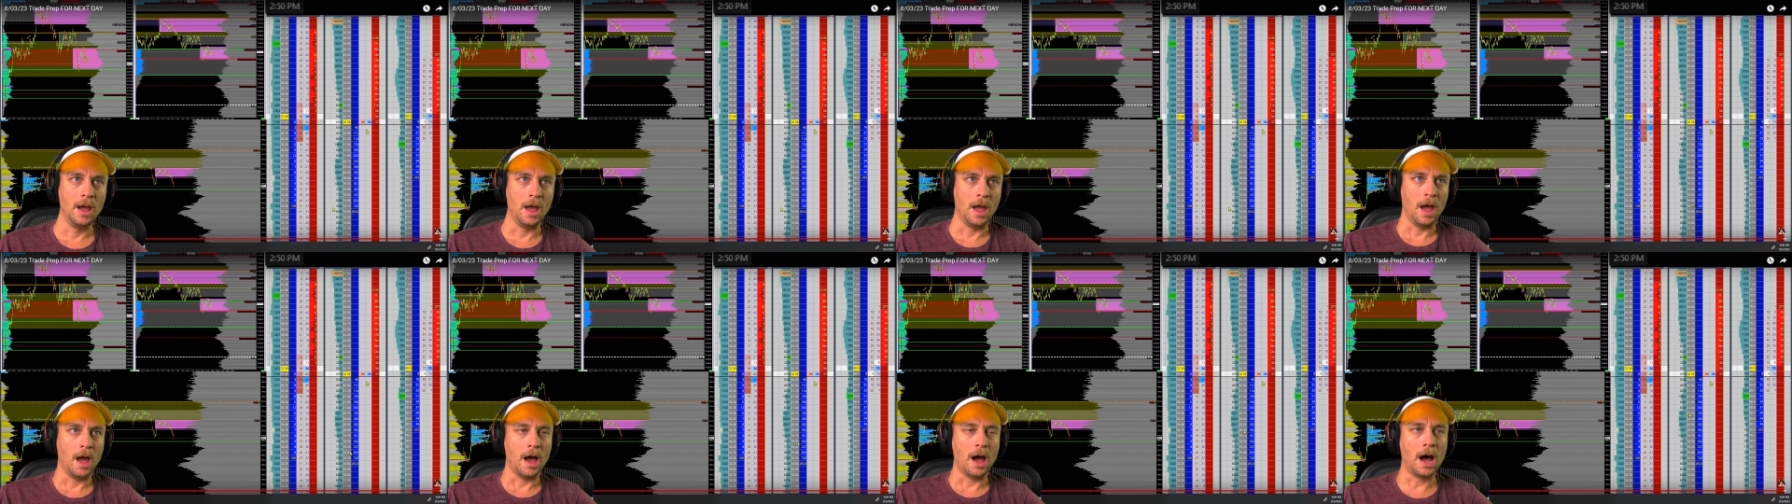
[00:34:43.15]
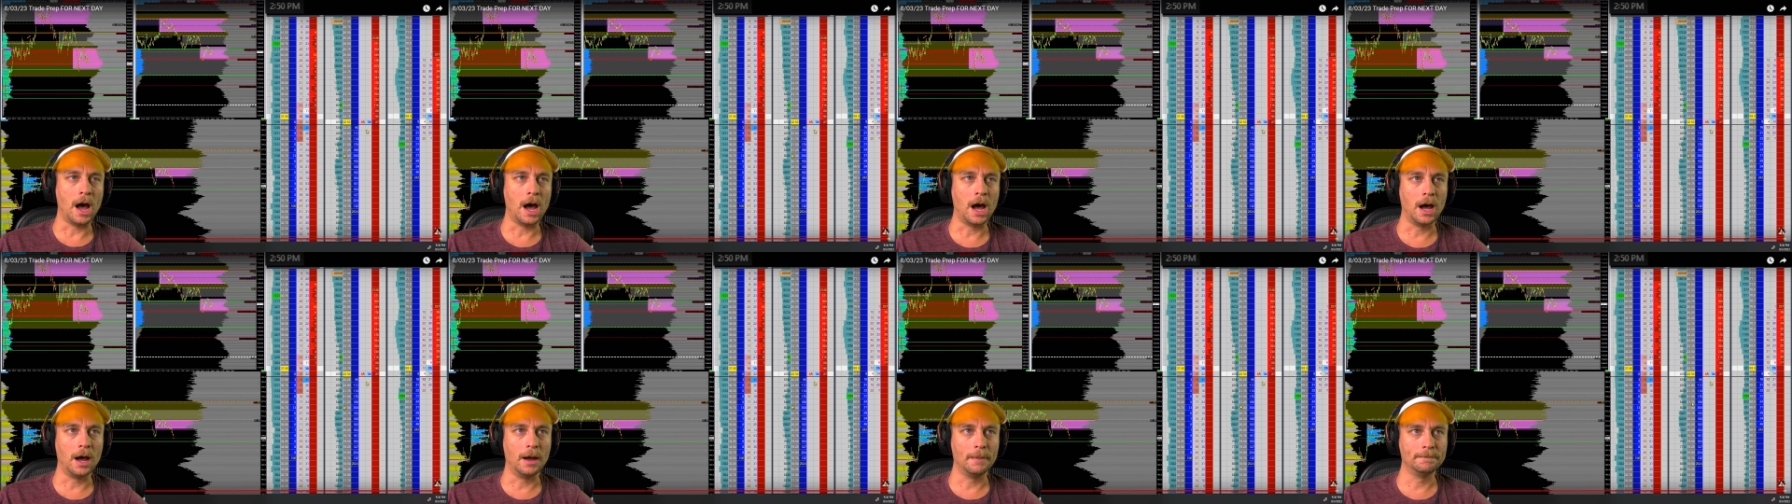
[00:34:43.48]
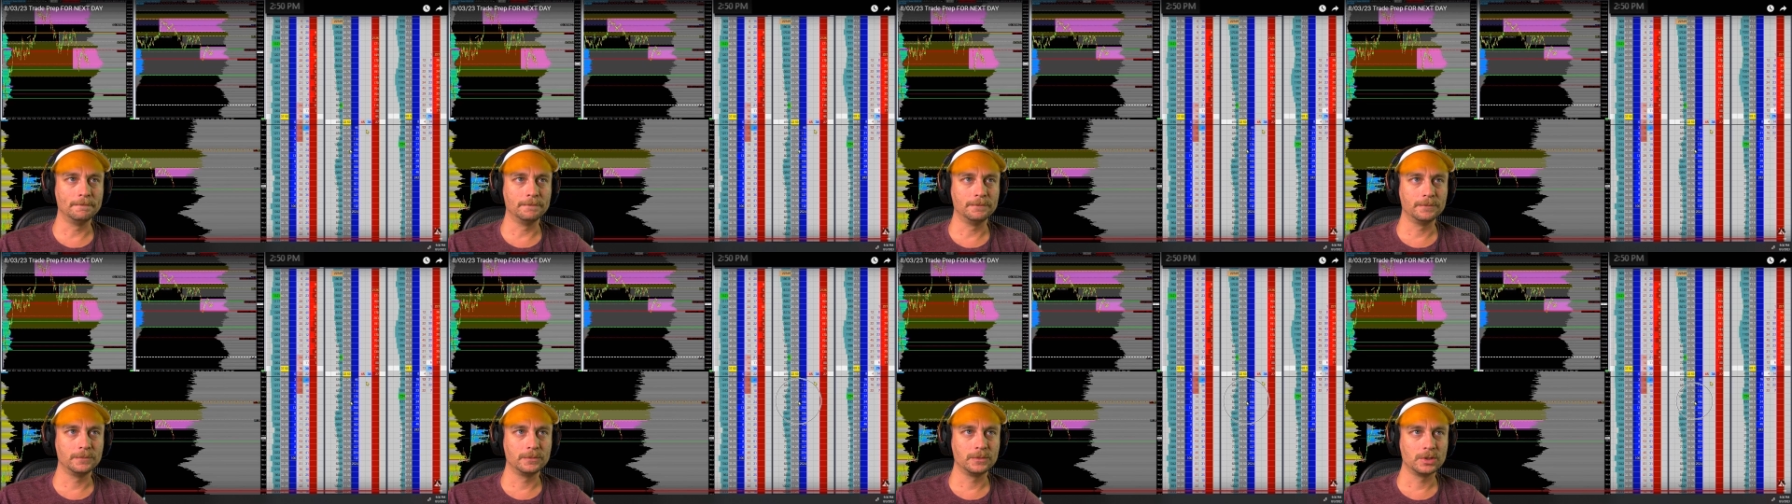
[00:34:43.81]

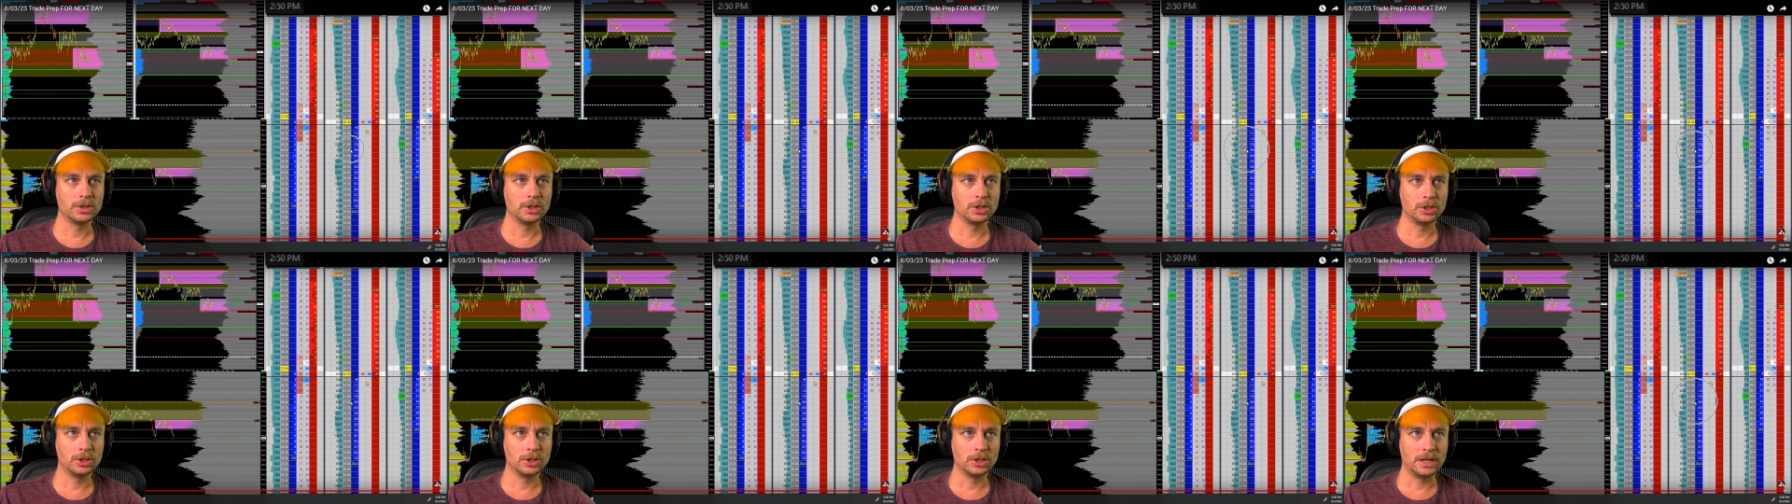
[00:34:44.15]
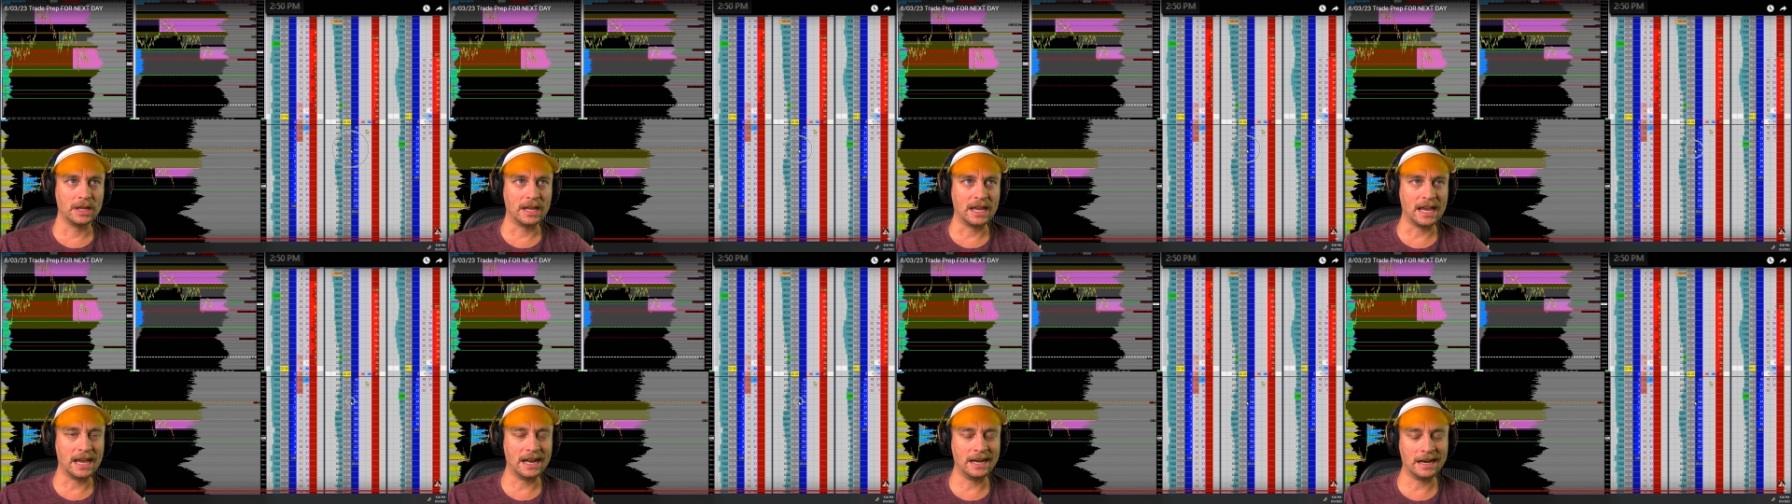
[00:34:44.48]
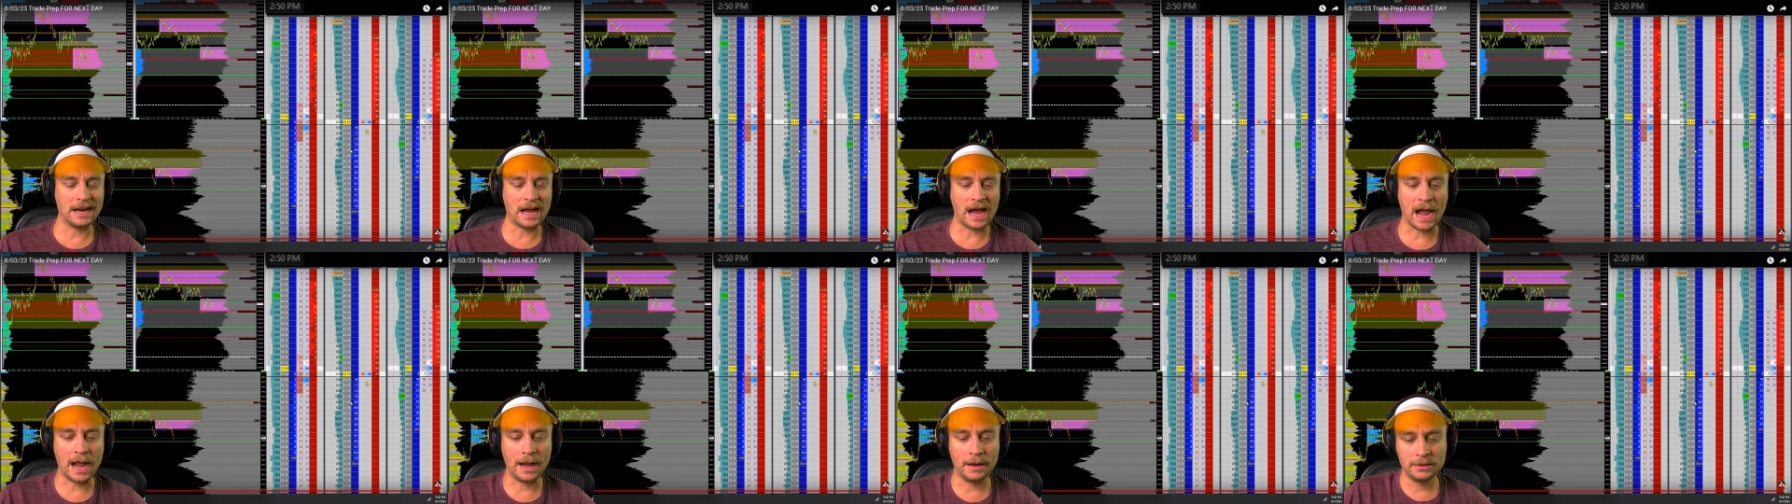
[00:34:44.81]
Um, and
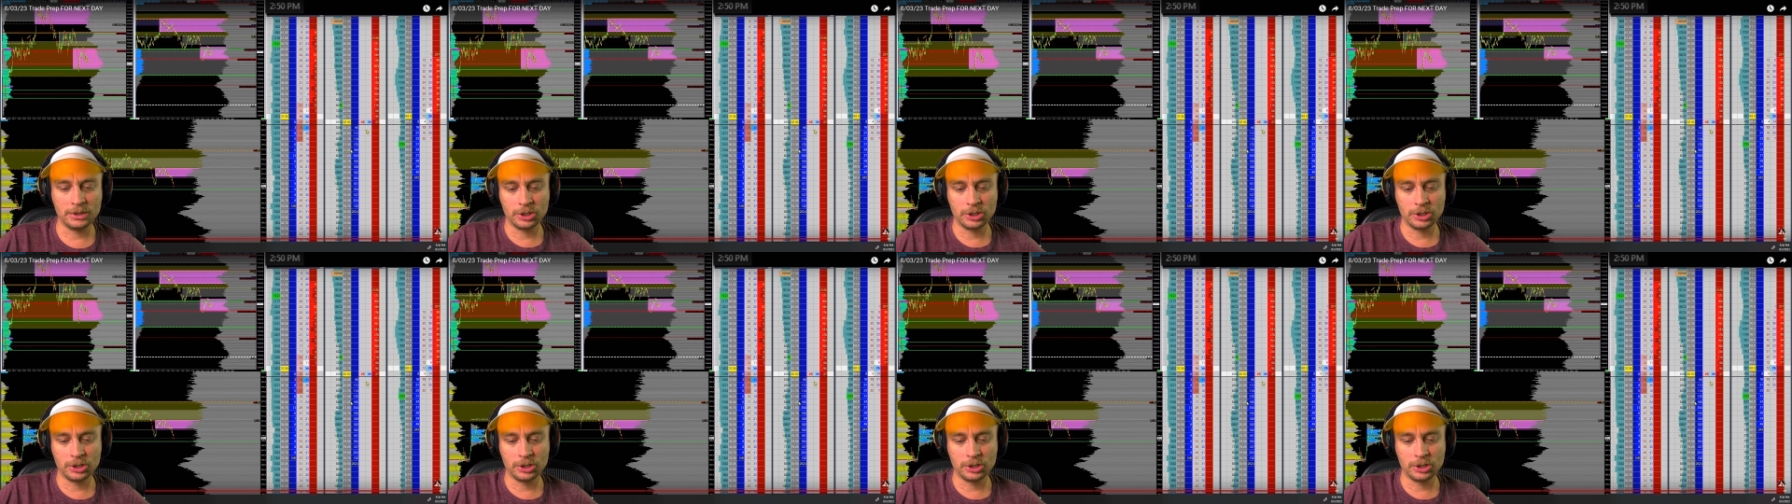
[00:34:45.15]
I